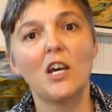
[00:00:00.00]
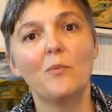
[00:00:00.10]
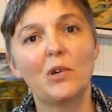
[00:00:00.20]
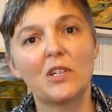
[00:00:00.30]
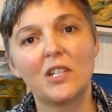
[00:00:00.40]

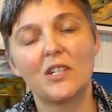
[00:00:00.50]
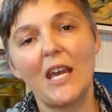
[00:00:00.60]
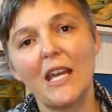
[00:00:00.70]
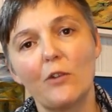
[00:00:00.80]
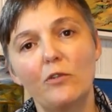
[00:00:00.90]
but
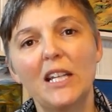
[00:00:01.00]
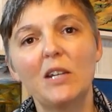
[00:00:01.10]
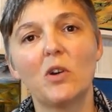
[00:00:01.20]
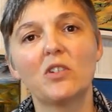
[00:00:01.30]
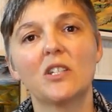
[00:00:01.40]
today I really
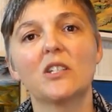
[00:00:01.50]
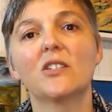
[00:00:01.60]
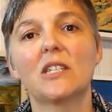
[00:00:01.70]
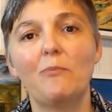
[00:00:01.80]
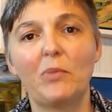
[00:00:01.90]
wanted to
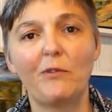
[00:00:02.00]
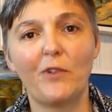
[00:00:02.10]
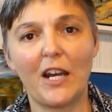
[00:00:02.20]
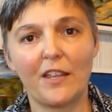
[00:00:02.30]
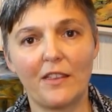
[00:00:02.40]

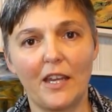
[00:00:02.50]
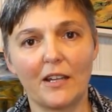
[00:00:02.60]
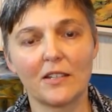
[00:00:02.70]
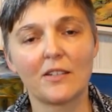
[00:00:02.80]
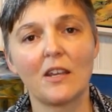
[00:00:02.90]
simplify
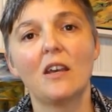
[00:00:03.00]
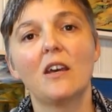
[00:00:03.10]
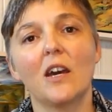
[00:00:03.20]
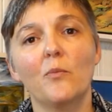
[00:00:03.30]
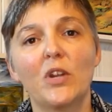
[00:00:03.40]
things
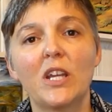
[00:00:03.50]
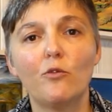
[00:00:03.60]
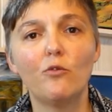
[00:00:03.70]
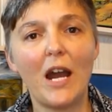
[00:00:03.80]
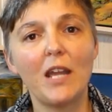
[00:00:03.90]
and bring
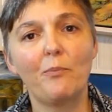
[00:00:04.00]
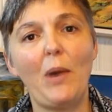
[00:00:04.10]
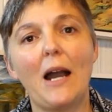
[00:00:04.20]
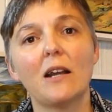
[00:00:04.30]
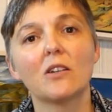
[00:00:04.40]
it right
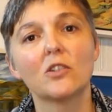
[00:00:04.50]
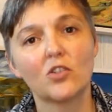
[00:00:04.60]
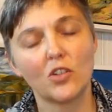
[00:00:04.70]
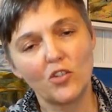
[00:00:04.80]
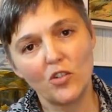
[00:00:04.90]
back
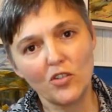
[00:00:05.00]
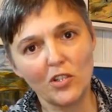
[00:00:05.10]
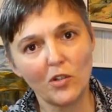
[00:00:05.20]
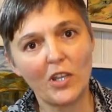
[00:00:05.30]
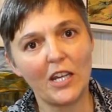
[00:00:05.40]
to just
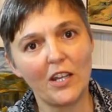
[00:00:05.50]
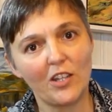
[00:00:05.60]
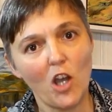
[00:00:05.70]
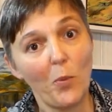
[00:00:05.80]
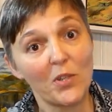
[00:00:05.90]
looking at
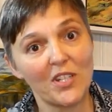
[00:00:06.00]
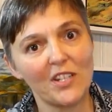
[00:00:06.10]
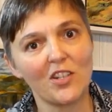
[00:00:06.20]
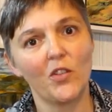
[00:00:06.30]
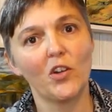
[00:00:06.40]
the
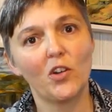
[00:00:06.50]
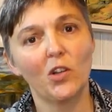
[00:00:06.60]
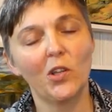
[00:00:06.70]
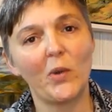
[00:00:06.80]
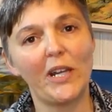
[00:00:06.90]
opposites on the
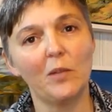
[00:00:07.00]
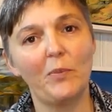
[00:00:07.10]
colour wheel,